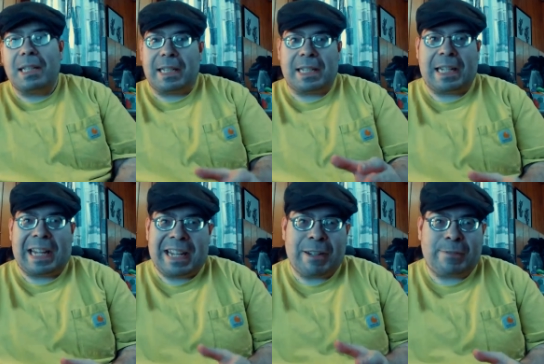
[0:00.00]
This is a
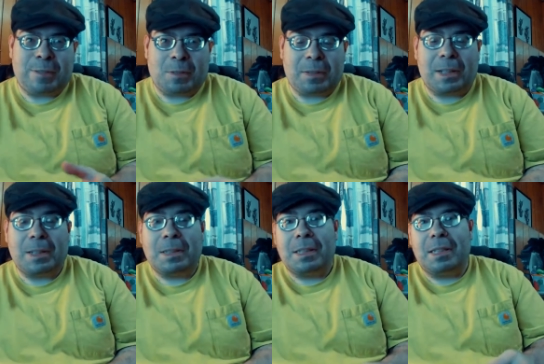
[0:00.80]
F4.
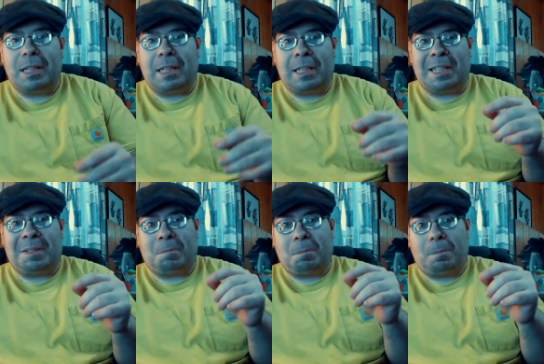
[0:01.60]

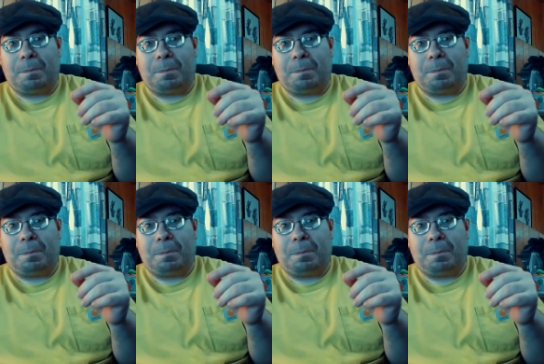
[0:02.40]
Um,